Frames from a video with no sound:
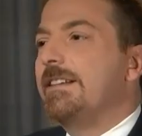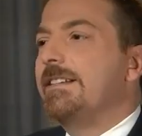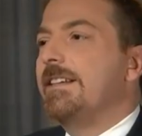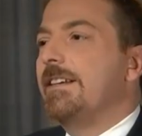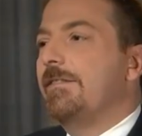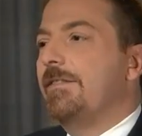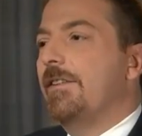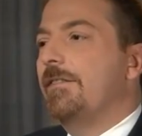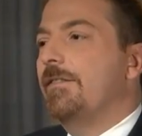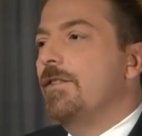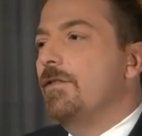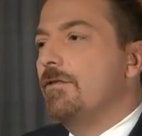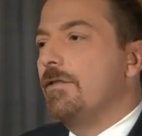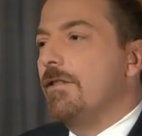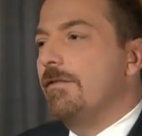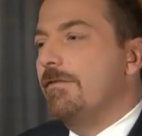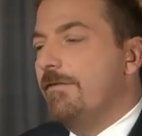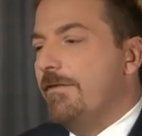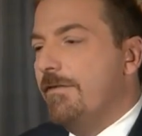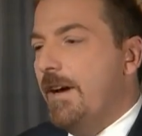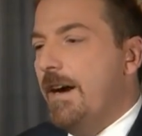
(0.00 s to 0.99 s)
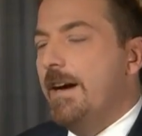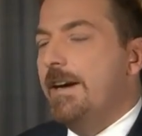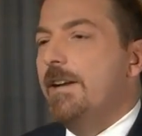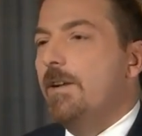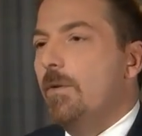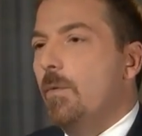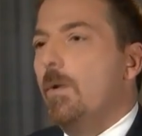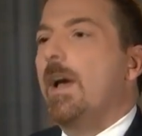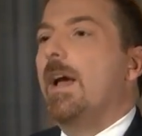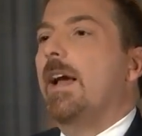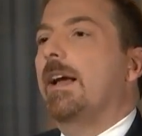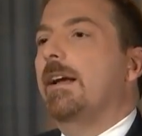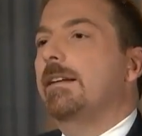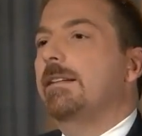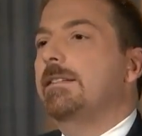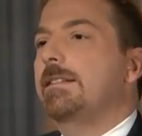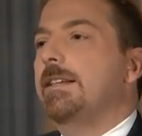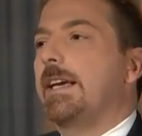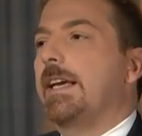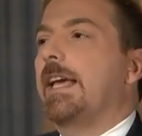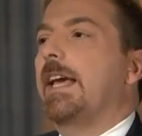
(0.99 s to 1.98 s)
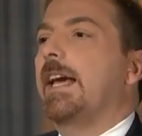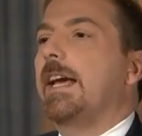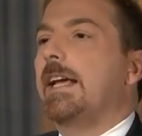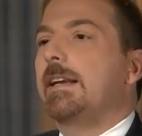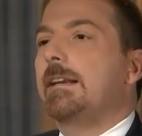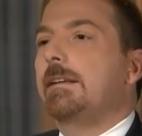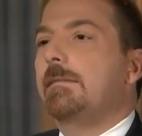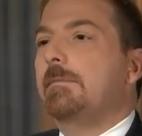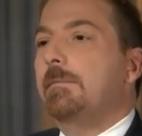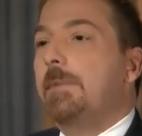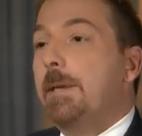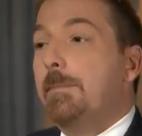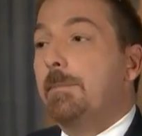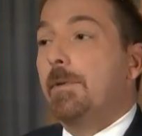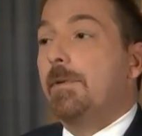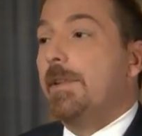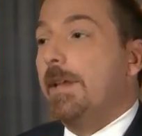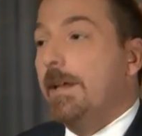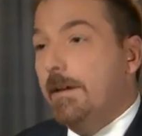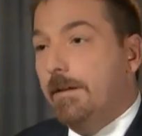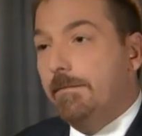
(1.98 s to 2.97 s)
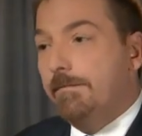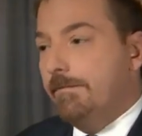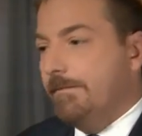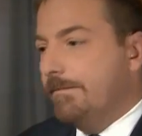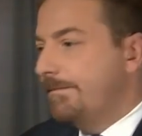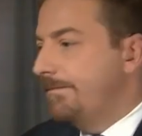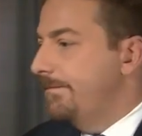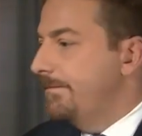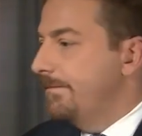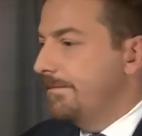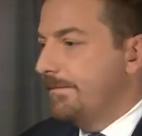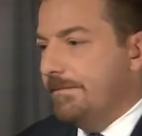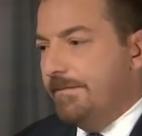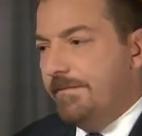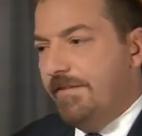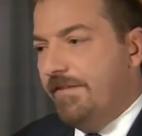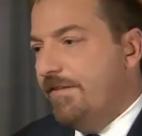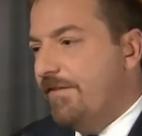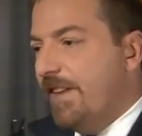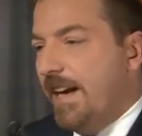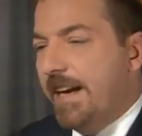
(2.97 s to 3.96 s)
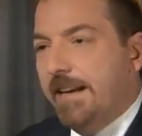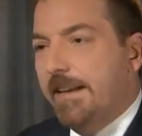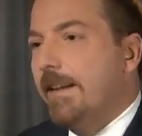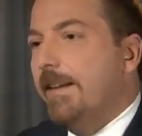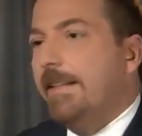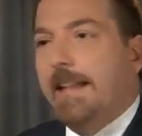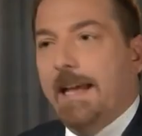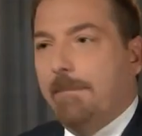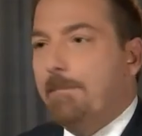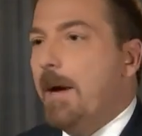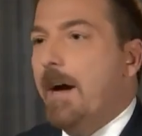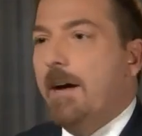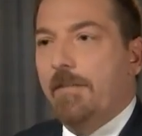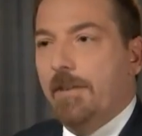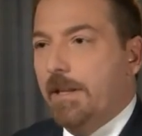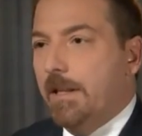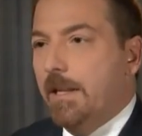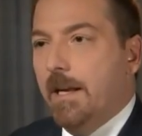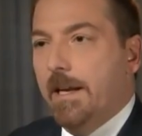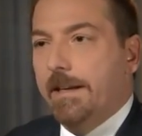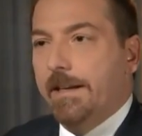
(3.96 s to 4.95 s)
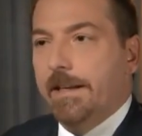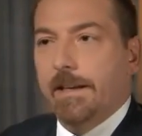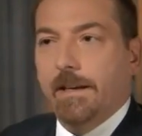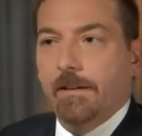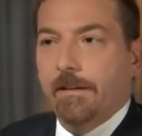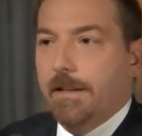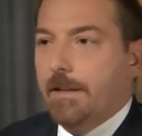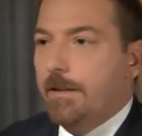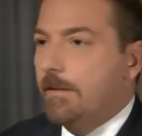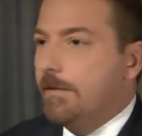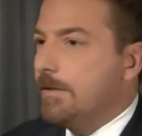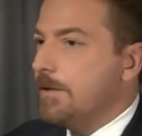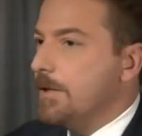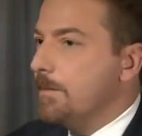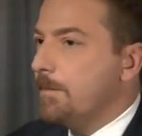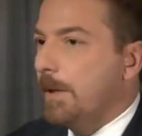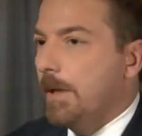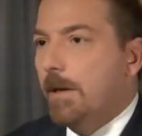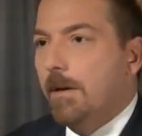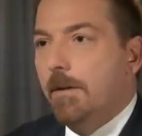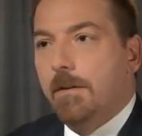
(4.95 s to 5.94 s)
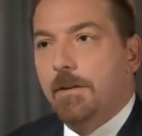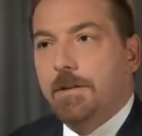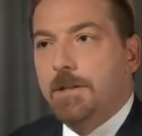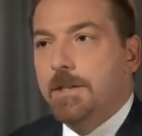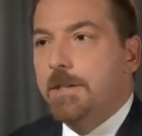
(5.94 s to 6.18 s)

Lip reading: as if you could find a way to get people that are fighting at that poverty line, you know, either just below it or